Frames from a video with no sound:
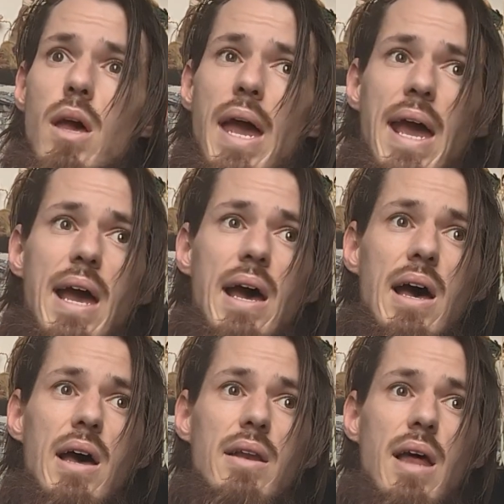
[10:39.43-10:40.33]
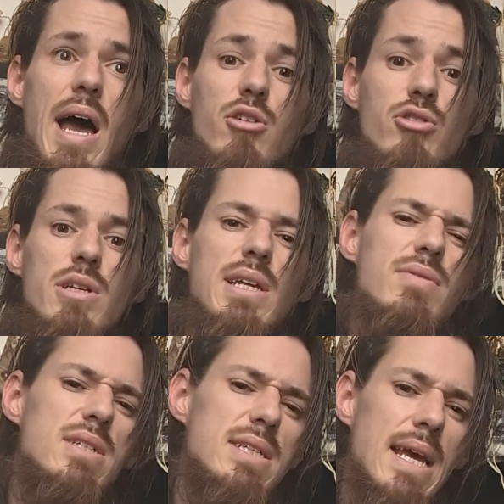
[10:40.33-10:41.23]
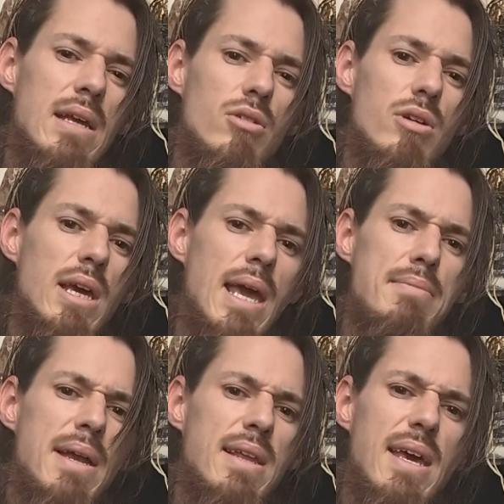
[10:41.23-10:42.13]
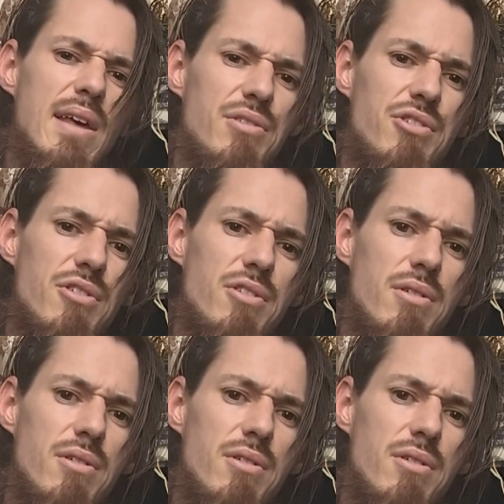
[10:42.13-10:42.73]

And I couldn't even stand looking at men kiss.